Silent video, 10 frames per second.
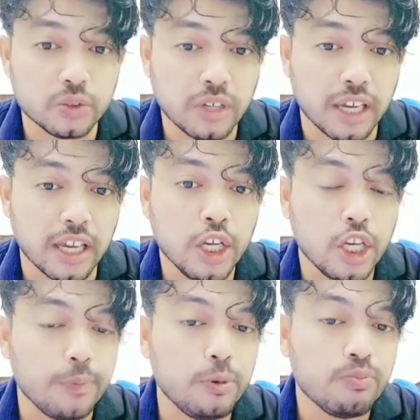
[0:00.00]
Okay,
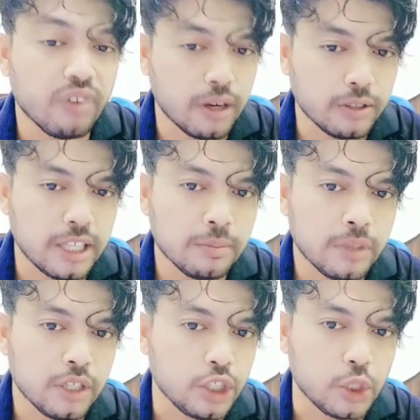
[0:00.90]
if you follow them,
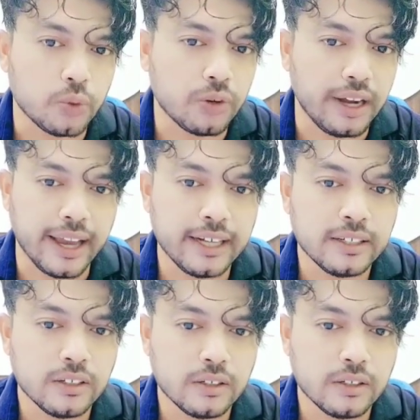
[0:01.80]
you could learn